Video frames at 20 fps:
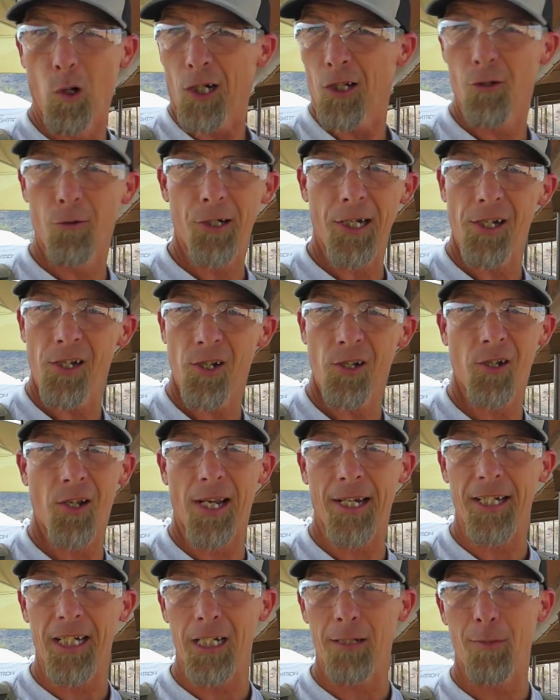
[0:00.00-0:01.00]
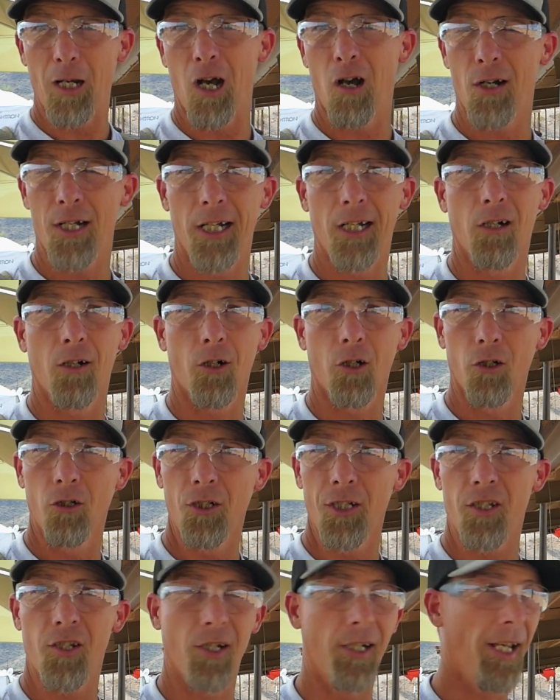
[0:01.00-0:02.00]
of the reasons I came out here
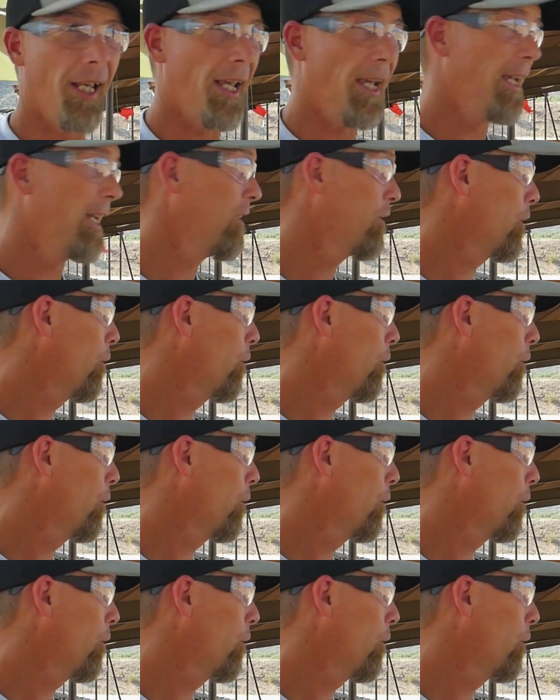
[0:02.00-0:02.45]
early today is